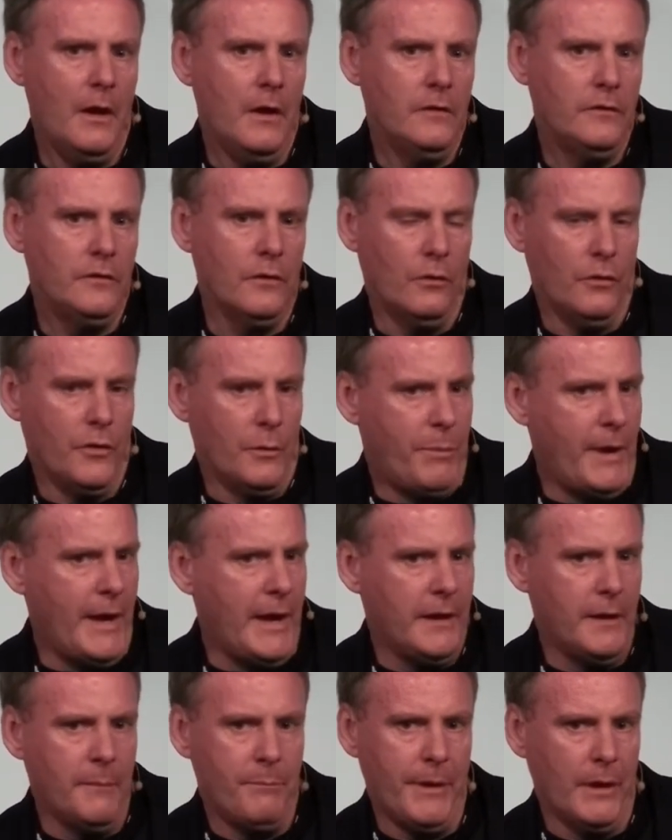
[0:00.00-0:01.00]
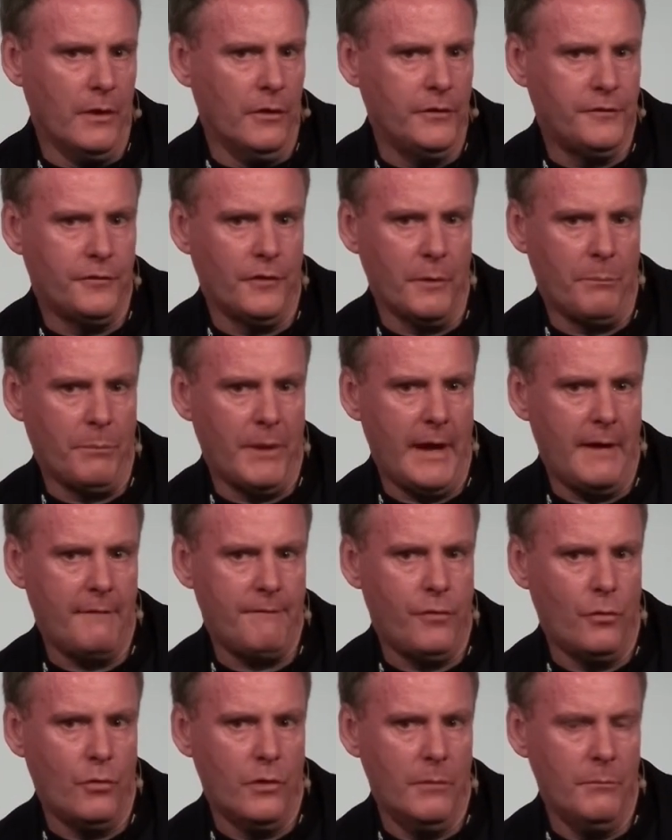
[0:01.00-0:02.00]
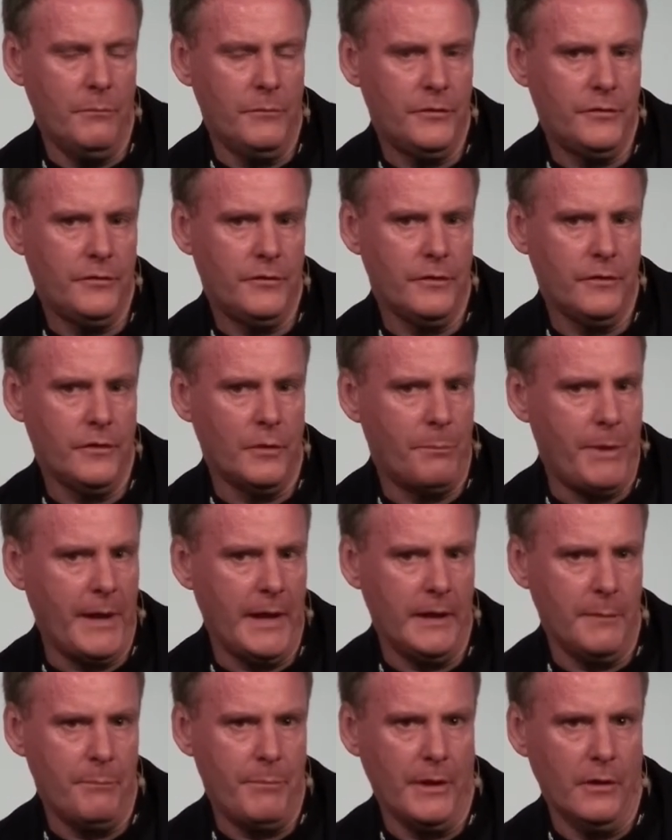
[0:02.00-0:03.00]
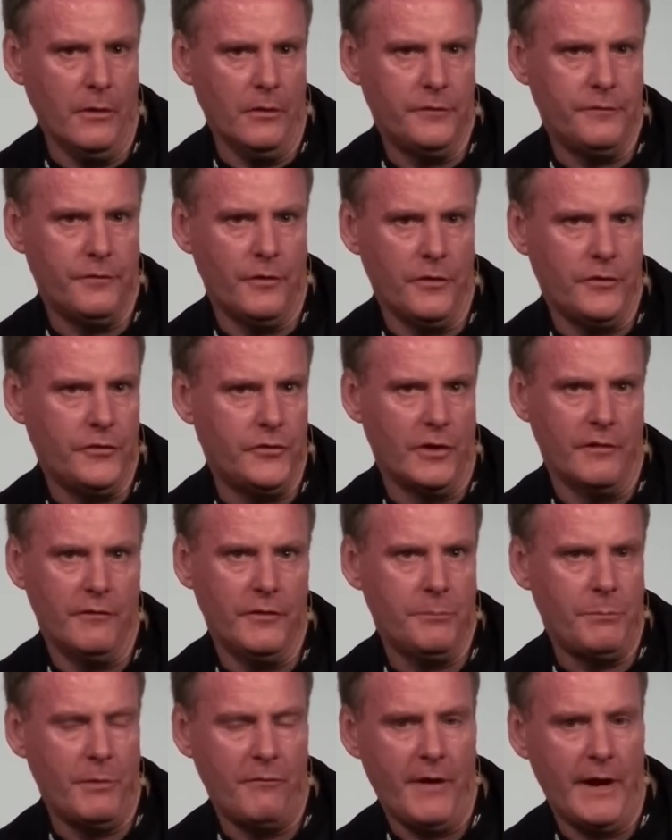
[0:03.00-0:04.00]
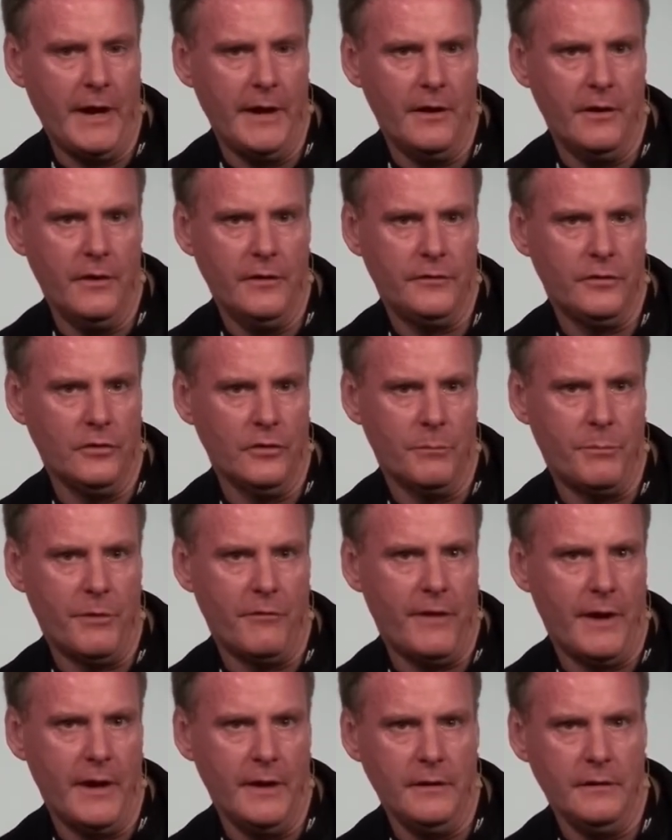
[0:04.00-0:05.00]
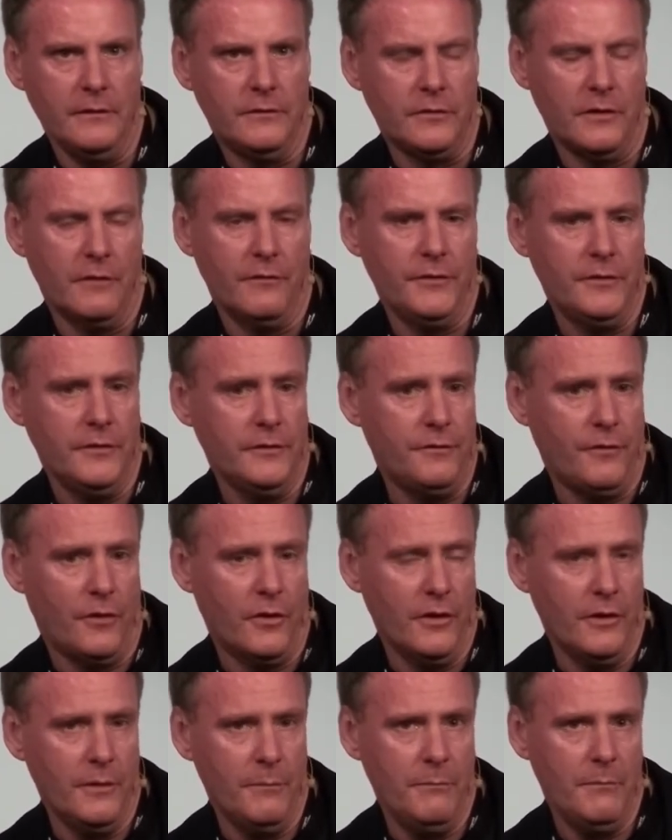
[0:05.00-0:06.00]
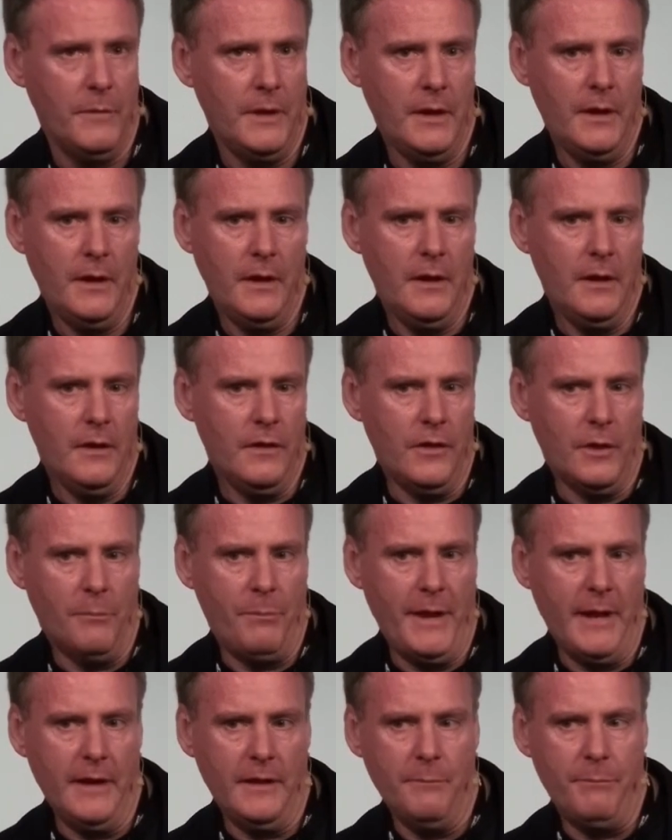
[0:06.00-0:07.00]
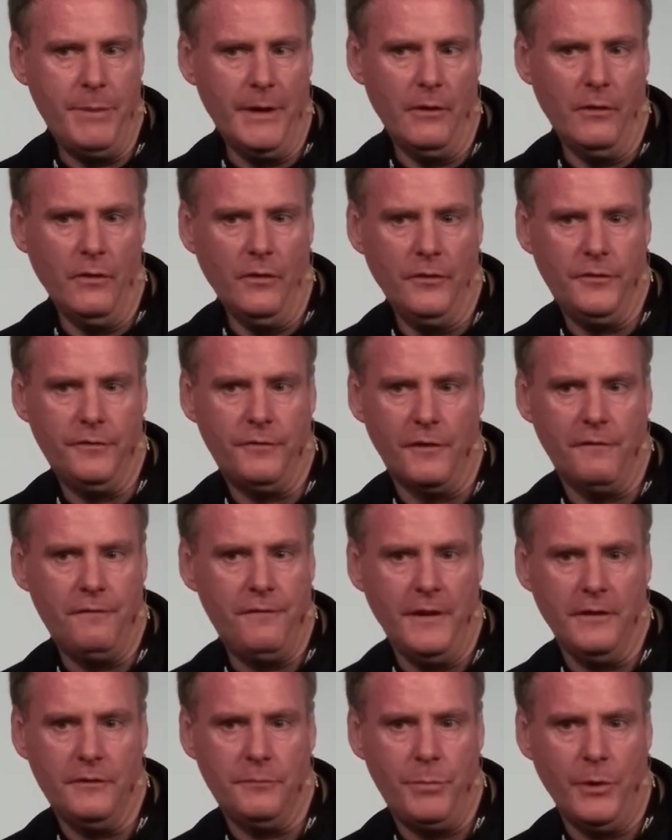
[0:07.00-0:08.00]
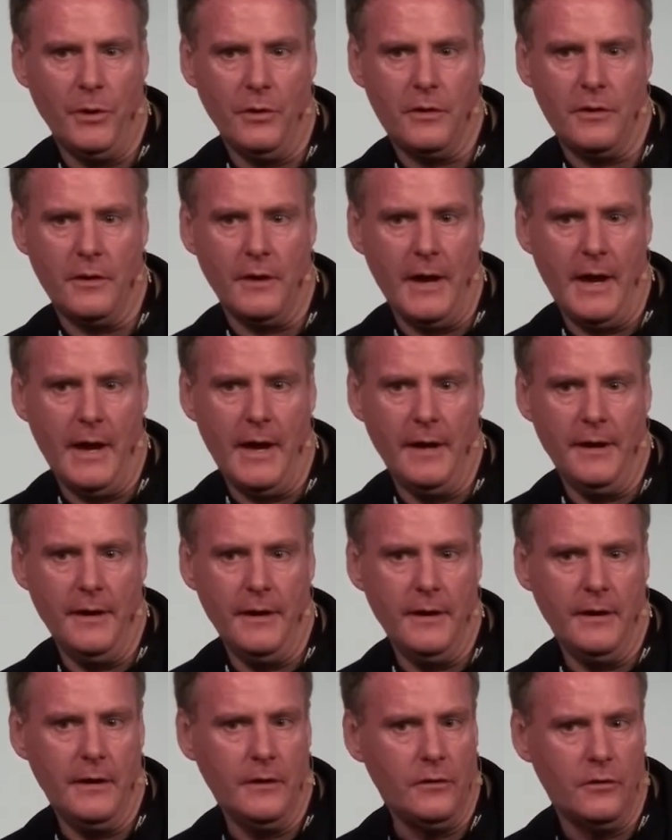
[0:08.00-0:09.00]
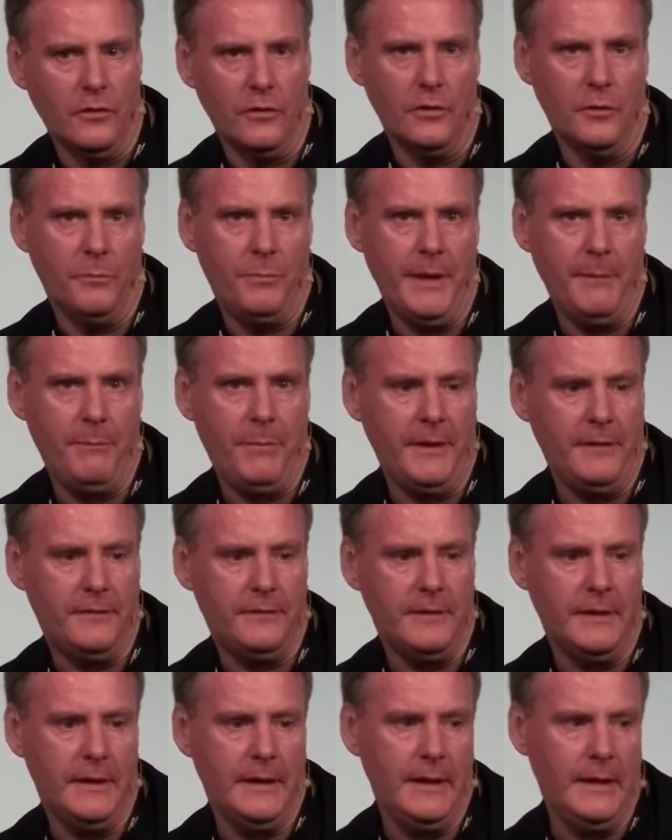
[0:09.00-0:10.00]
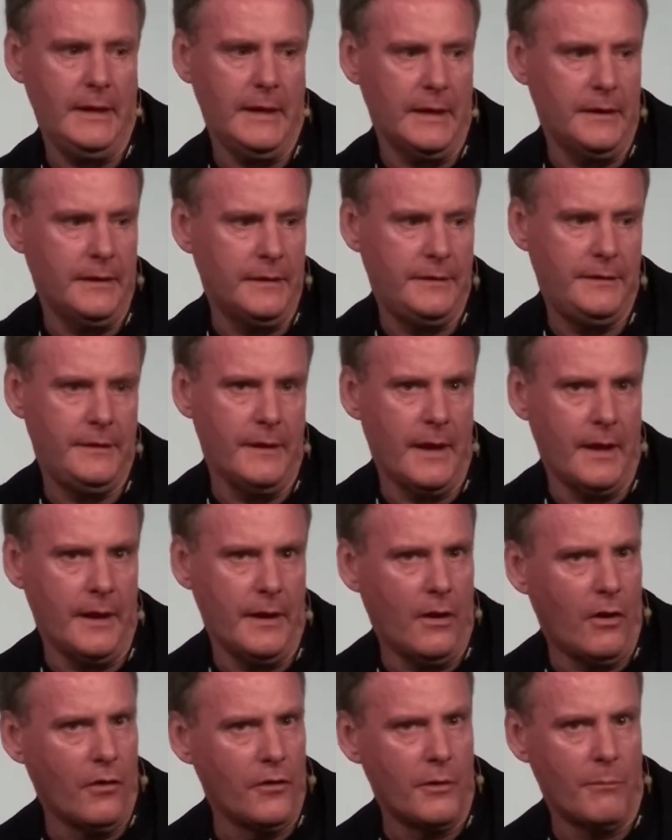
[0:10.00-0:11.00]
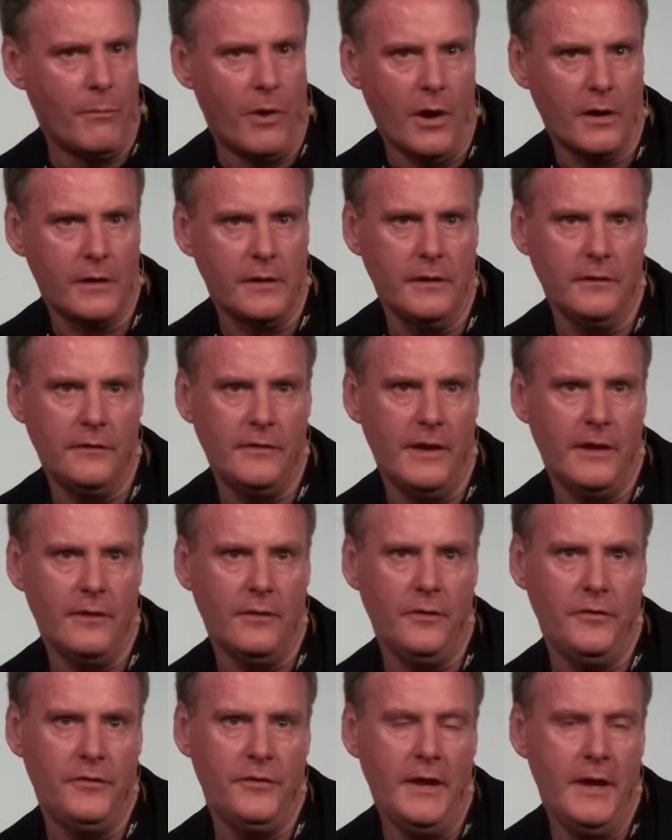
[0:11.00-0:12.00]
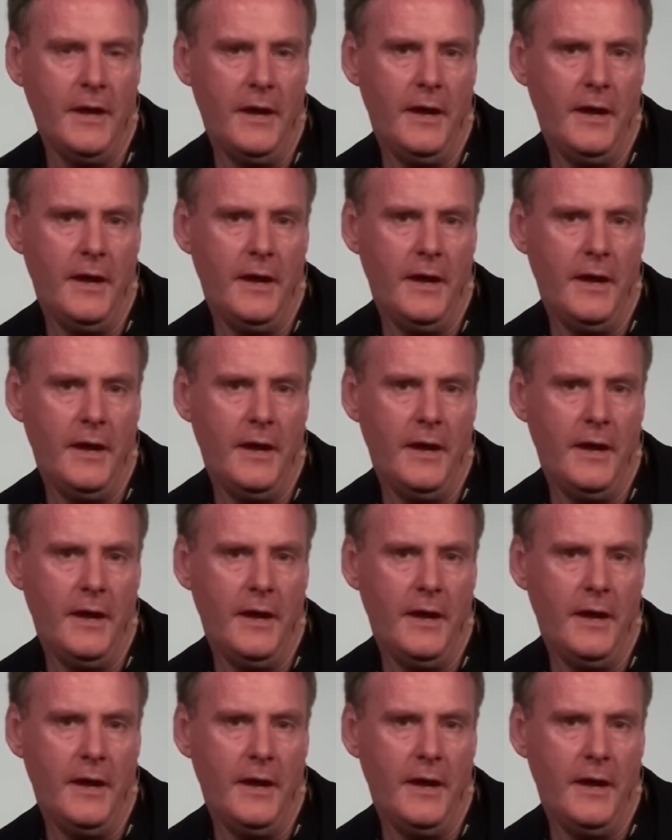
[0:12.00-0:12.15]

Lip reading: So they're paying the bills for the platforms, they're paying the bills for the service providers who are providing services for them, they're paying the bills for Facebook and Google PPC and other marketing channels.